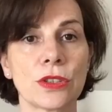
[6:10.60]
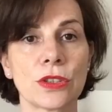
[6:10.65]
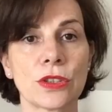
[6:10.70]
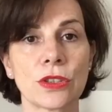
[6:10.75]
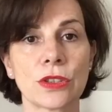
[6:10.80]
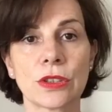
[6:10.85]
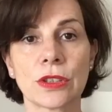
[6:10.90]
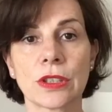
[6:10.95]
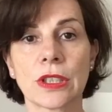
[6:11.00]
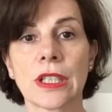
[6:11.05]

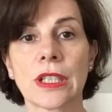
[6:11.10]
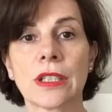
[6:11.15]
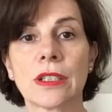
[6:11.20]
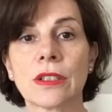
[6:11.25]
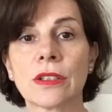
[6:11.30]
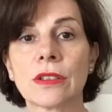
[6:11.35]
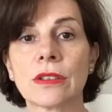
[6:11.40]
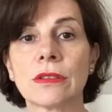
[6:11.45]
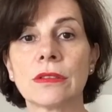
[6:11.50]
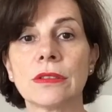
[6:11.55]
you know, just
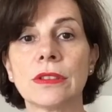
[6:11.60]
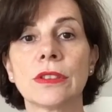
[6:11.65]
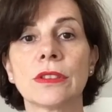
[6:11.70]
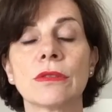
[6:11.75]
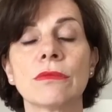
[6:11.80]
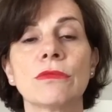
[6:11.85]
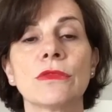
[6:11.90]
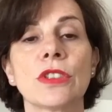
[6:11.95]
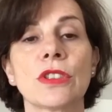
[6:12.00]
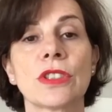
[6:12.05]
single
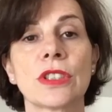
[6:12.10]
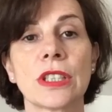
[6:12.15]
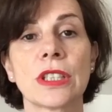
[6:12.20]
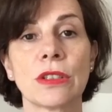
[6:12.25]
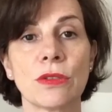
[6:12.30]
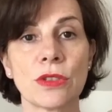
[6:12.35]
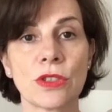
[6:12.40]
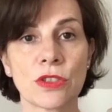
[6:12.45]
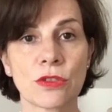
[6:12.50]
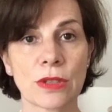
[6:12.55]
strand.
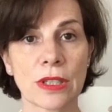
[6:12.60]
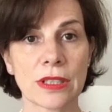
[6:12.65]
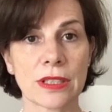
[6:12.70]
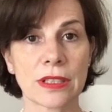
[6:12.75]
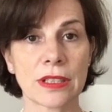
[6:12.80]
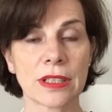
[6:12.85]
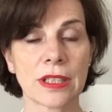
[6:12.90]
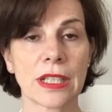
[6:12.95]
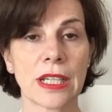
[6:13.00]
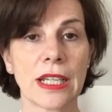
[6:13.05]

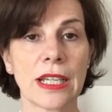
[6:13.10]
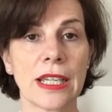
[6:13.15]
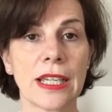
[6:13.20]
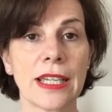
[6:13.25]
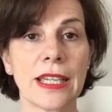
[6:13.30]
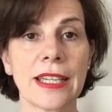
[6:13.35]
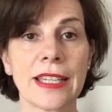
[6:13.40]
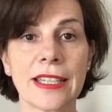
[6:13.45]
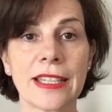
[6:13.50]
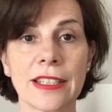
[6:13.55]

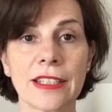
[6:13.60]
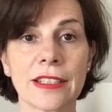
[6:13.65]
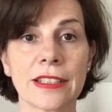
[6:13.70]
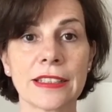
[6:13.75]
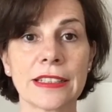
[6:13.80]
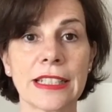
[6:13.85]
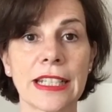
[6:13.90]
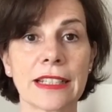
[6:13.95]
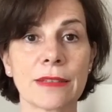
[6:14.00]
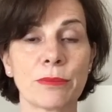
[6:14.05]
Pearl necklace,
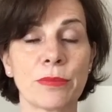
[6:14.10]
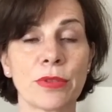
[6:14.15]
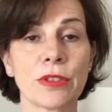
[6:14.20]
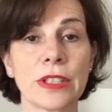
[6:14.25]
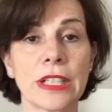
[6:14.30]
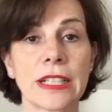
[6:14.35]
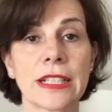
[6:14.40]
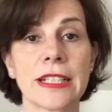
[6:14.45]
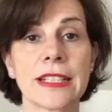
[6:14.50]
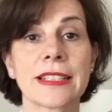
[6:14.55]
absolutely
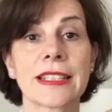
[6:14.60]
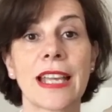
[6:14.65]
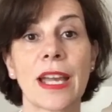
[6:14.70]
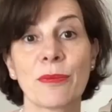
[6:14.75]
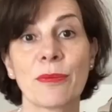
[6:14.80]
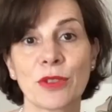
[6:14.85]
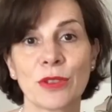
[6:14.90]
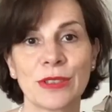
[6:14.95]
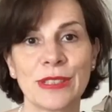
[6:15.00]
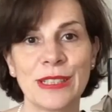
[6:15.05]
love them.
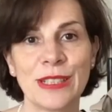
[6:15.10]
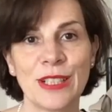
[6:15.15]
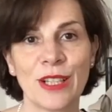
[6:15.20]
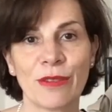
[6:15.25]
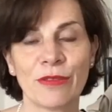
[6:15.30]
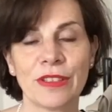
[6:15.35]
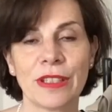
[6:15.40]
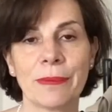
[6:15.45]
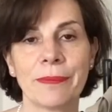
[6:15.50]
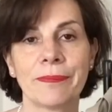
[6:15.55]
You can wear
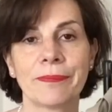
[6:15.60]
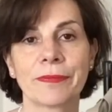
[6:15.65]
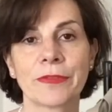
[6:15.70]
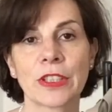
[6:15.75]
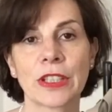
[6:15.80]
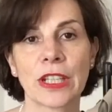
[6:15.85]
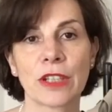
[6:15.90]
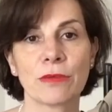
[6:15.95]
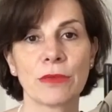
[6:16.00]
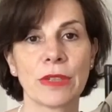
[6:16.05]
them with,
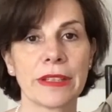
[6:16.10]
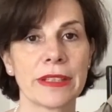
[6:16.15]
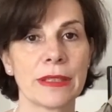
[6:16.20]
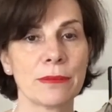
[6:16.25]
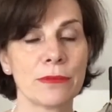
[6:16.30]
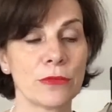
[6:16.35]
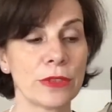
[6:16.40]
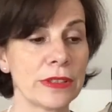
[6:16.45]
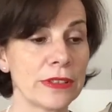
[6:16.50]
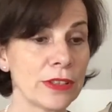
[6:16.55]
again,
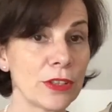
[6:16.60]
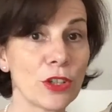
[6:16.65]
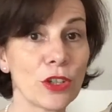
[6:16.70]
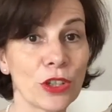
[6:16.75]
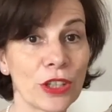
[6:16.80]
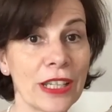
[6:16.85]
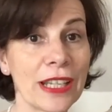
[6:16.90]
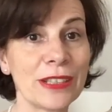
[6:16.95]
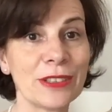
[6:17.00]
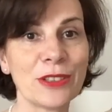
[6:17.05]
a lot of
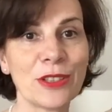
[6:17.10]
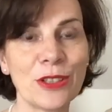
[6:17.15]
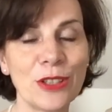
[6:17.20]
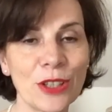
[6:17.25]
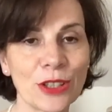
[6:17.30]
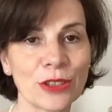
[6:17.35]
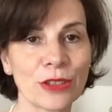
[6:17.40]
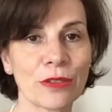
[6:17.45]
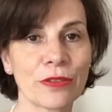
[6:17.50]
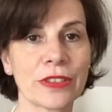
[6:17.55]
things, you know, with
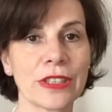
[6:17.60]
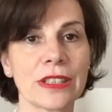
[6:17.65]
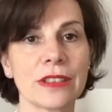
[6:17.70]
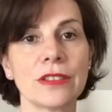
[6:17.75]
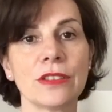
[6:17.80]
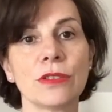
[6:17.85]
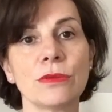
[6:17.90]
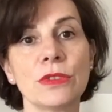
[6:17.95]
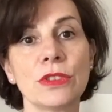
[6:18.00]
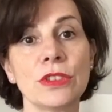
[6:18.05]
just
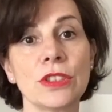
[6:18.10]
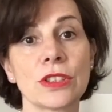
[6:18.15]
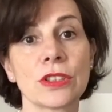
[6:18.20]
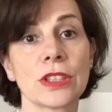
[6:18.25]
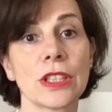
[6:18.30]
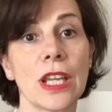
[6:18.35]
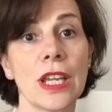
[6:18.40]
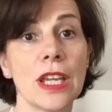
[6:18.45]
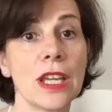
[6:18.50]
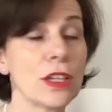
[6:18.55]
normal
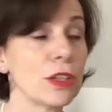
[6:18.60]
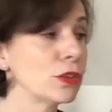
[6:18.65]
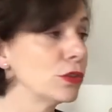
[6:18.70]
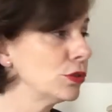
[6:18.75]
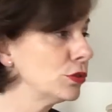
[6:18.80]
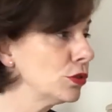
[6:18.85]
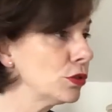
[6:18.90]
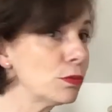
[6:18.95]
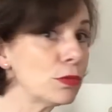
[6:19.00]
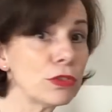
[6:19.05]
top, even
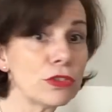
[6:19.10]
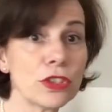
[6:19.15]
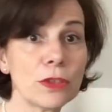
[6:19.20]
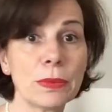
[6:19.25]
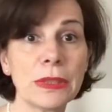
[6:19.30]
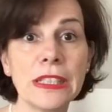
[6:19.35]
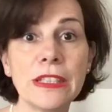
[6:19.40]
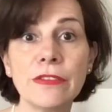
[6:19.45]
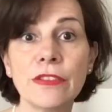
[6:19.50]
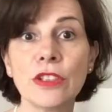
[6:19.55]
with casual
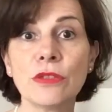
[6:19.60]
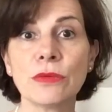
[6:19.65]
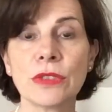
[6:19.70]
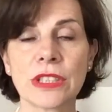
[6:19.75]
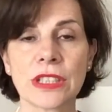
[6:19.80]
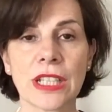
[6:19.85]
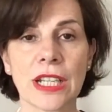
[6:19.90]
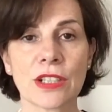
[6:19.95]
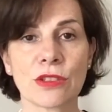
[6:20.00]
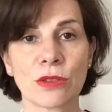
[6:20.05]
clothes. It
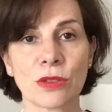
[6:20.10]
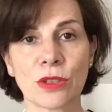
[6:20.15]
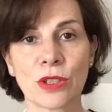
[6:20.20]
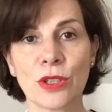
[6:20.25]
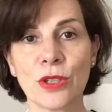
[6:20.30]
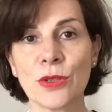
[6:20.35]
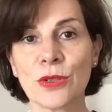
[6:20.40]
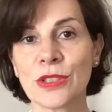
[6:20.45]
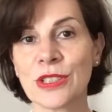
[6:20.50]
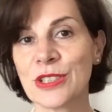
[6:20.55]
just like
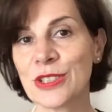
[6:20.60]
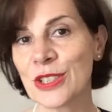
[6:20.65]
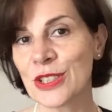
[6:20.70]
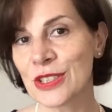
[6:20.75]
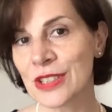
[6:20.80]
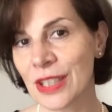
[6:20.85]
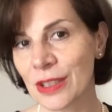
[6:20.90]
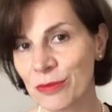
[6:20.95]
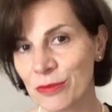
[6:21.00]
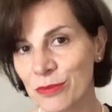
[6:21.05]
brings a
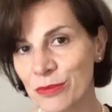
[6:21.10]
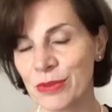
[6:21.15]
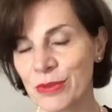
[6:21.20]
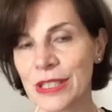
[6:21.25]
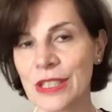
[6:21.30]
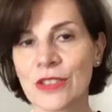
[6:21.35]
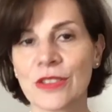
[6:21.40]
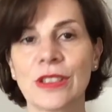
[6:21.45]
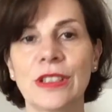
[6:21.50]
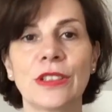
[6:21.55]
little touch.
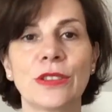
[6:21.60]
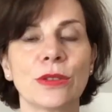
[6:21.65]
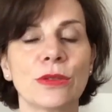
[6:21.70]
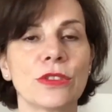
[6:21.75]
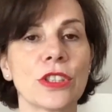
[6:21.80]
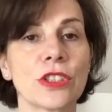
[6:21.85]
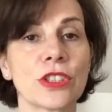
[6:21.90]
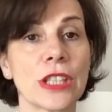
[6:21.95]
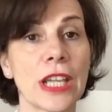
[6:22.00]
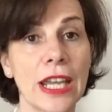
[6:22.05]
And you will see
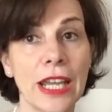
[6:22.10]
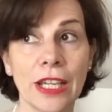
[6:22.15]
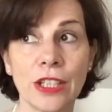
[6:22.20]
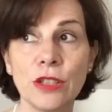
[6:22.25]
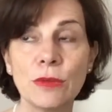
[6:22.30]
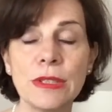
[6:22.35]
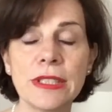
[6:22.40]
that in France.